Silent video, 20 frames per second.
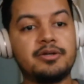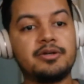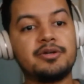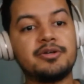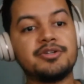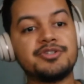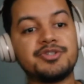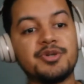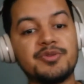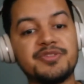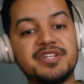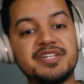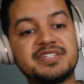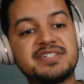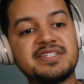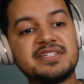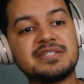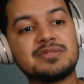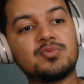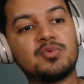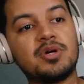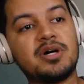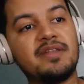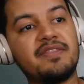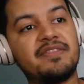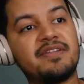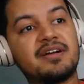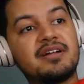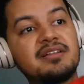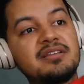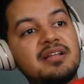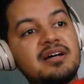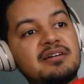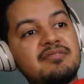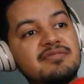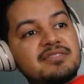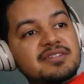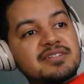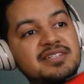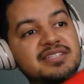So this is what the glove
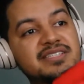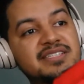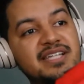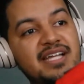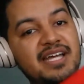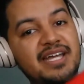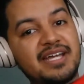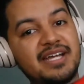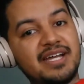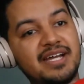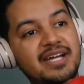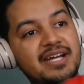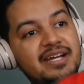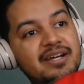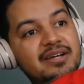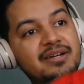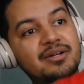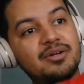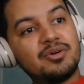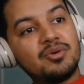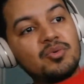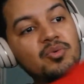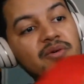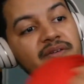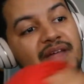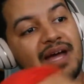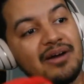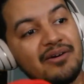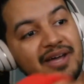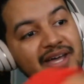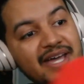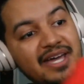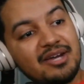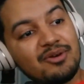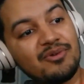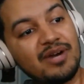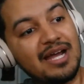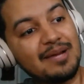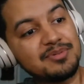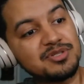looks like without hand
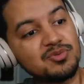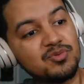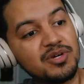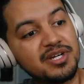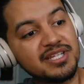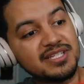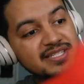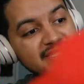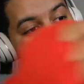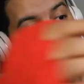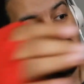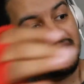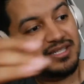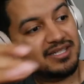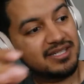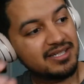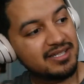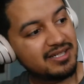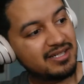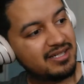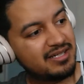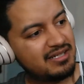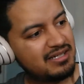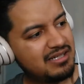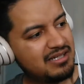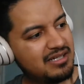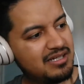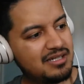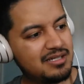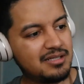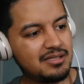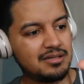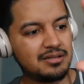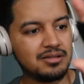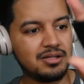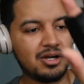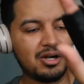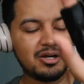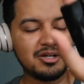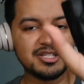wraps when it's the
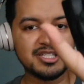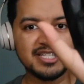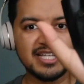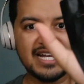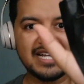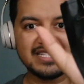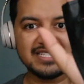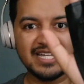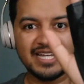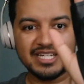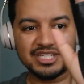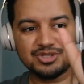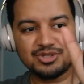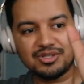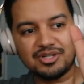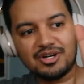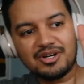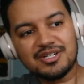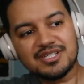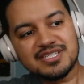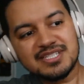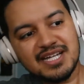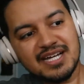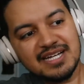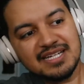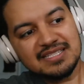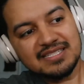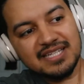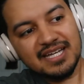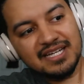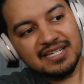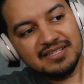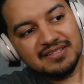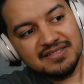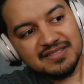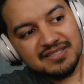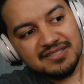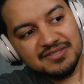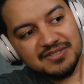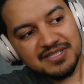large/extra large size. And as
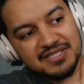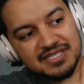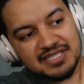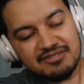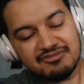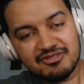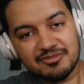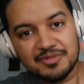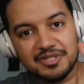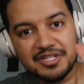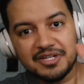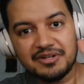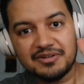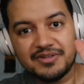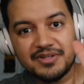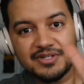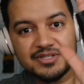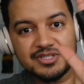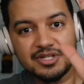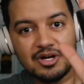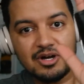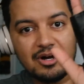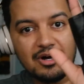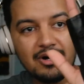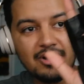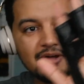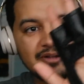you can see from here, there's all